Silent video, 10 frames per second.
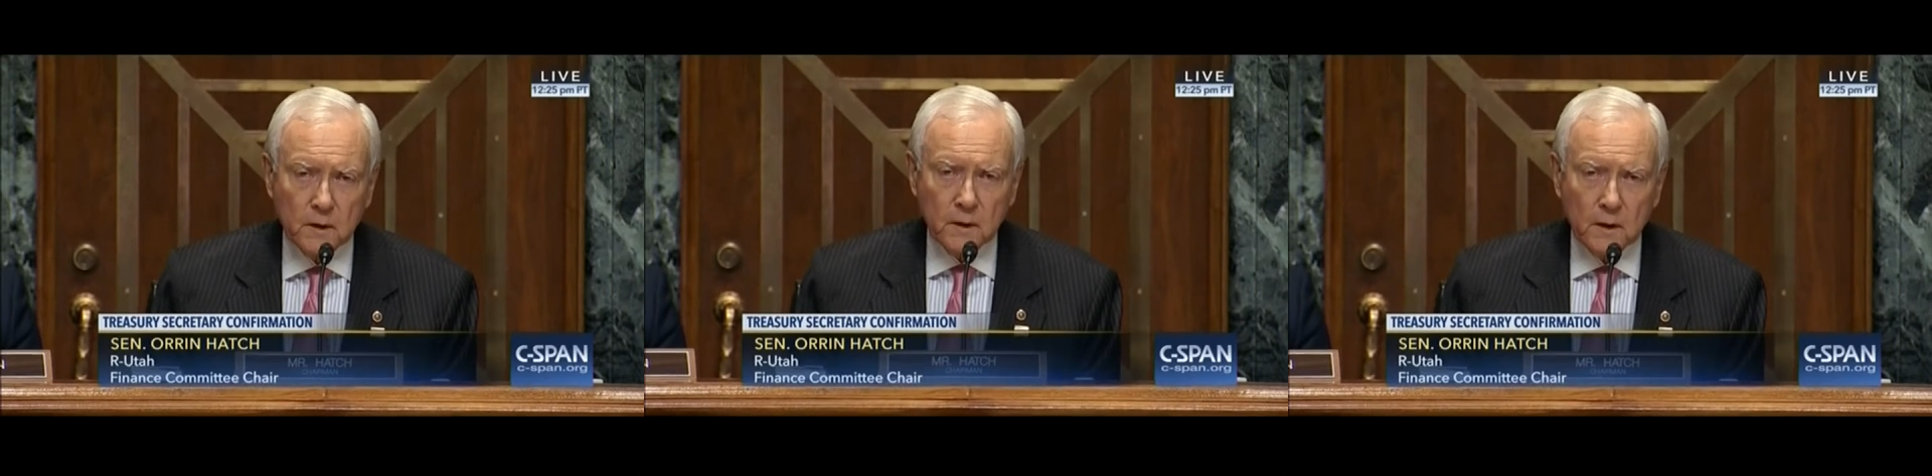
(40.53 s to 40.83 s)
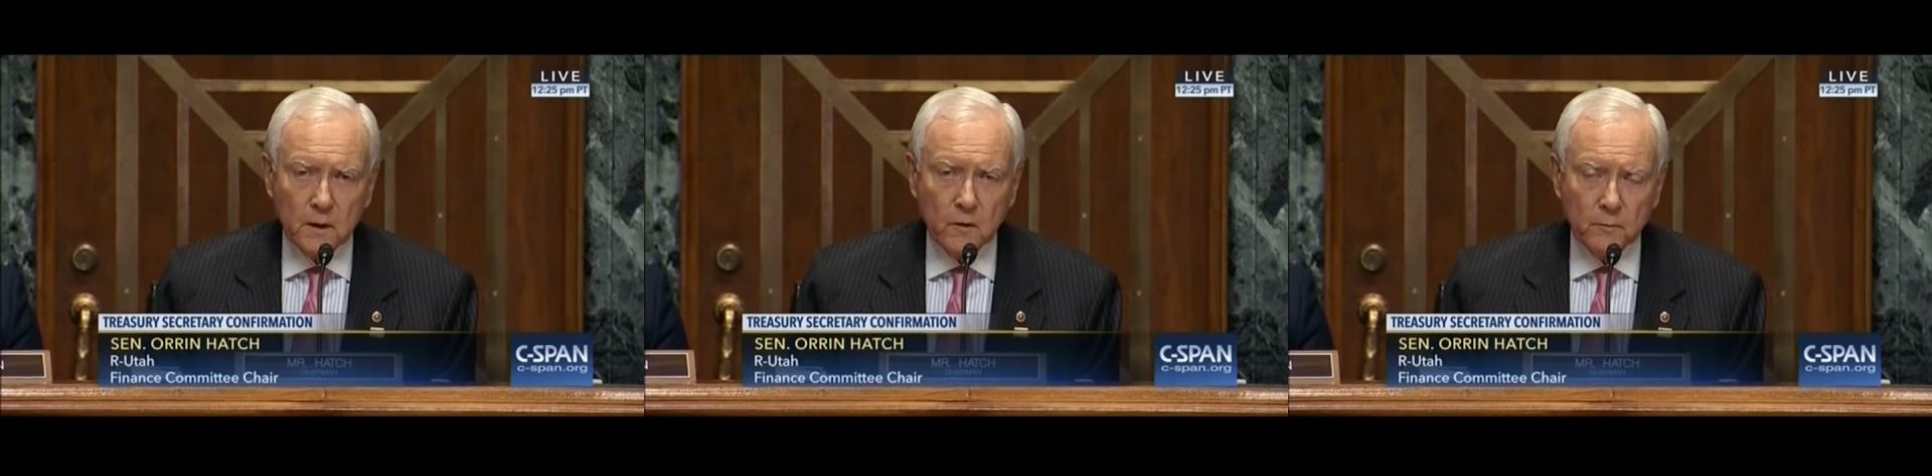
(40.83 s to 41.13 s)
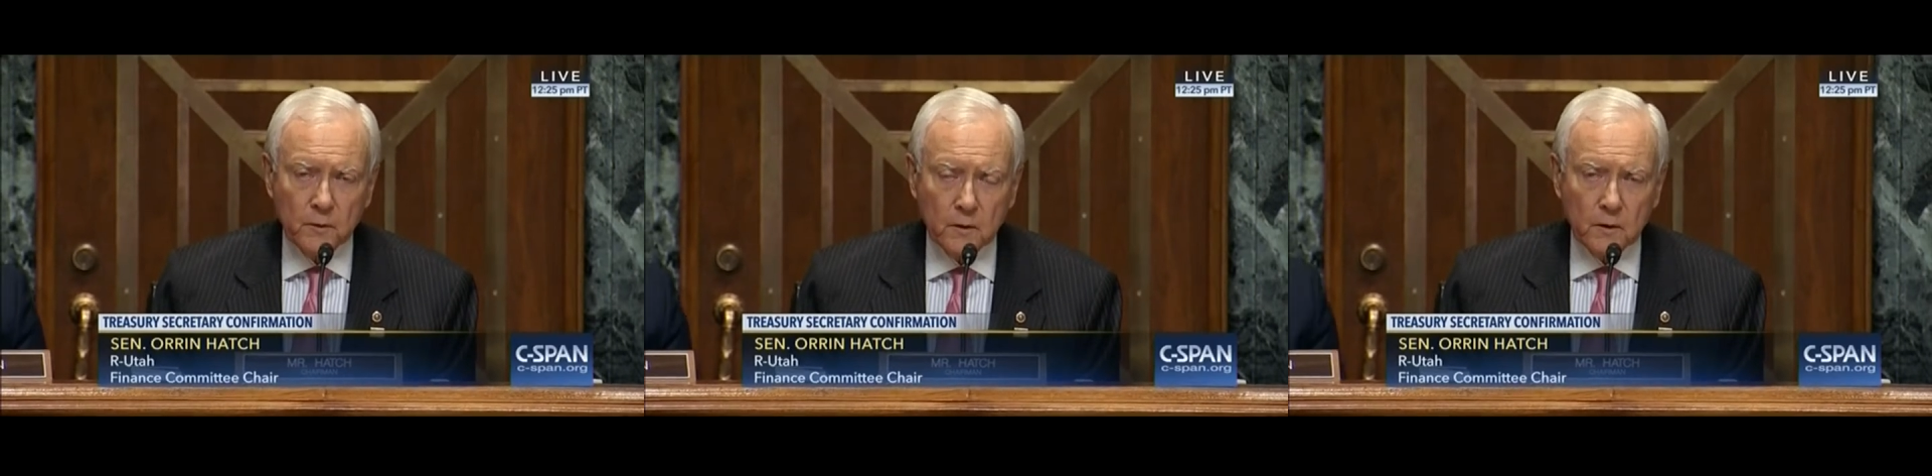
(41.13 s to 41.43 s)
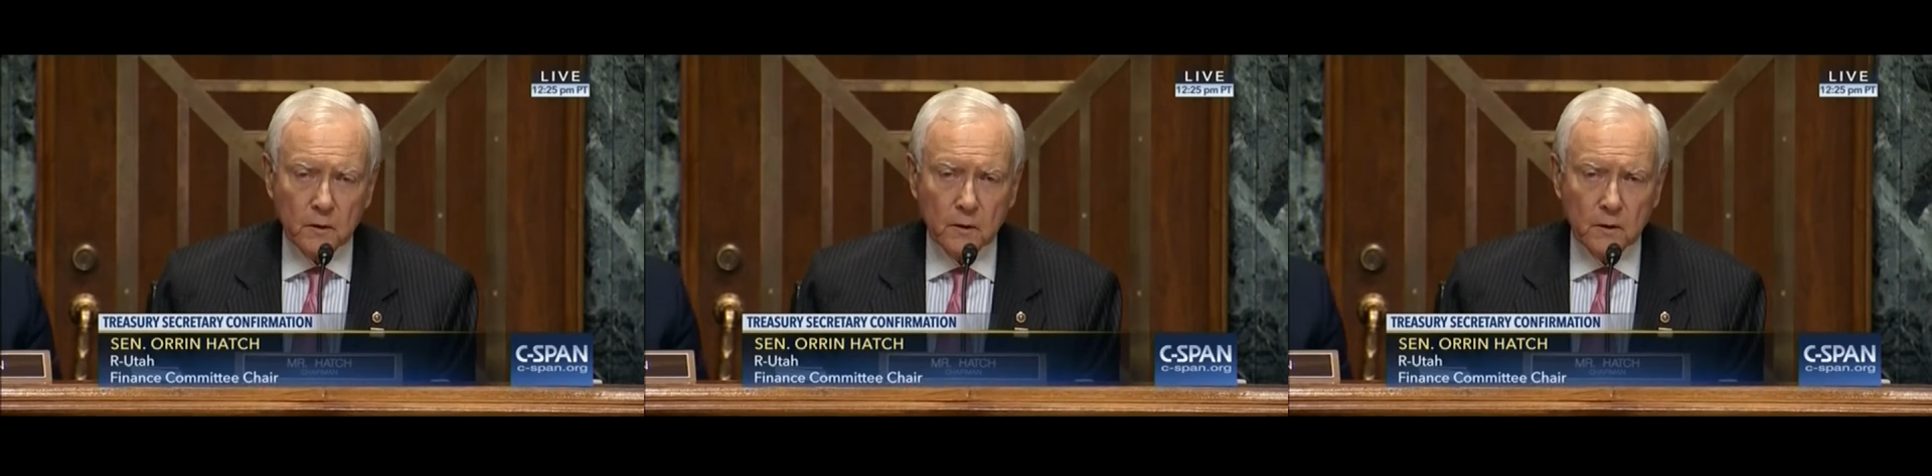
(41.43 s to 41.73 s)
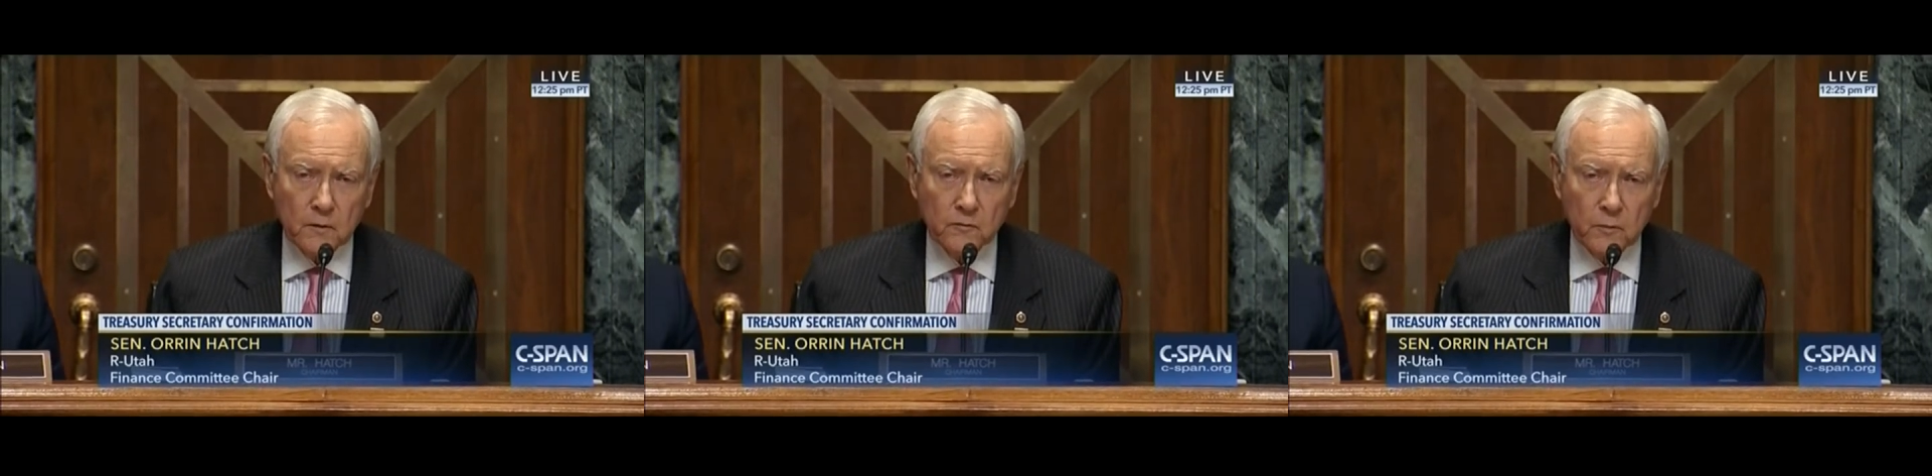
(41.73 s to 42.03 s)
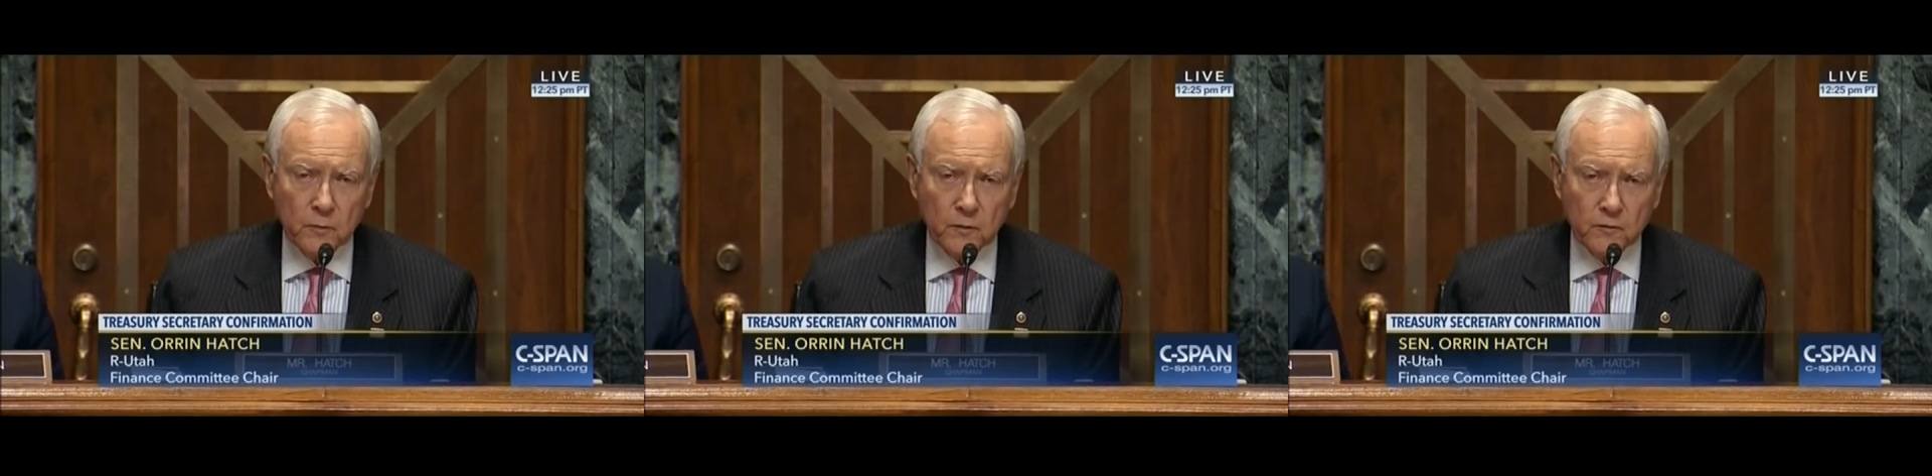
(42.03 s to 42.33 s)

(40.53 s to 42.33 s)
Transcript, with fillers: And I hope that our colleagues on both